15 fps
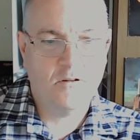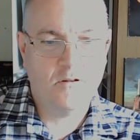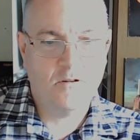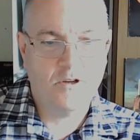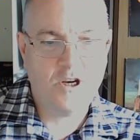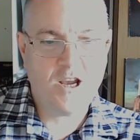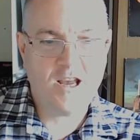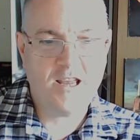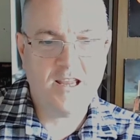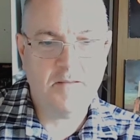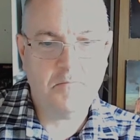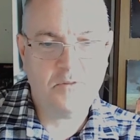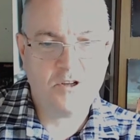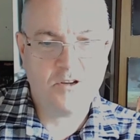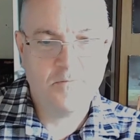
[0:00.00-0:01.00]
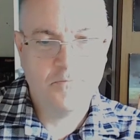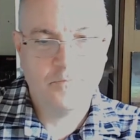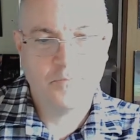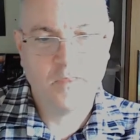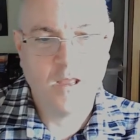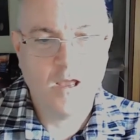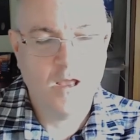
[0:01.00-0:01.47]
James.
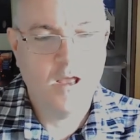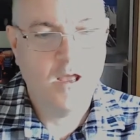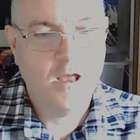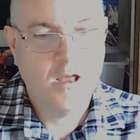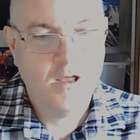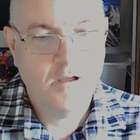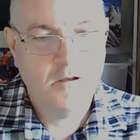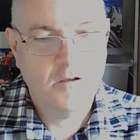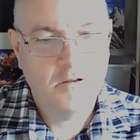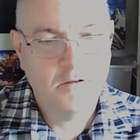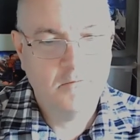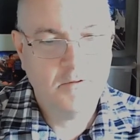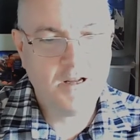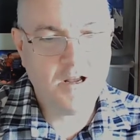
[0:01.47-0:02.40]
We got an